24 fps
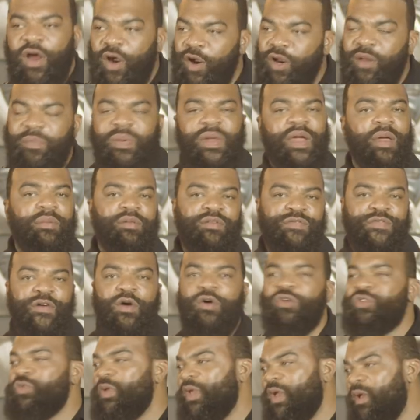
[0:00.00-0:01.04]
her to pick up the
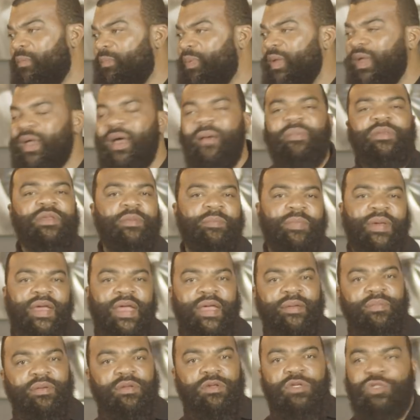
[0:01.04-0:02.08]
phone so he can pick up the
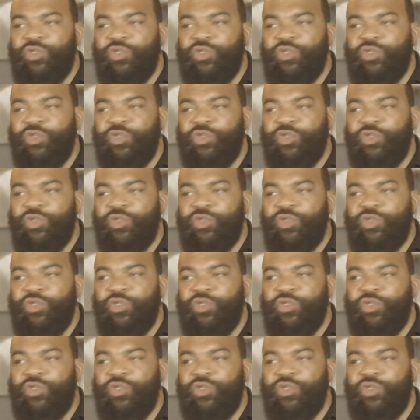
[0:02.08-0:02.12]
baby,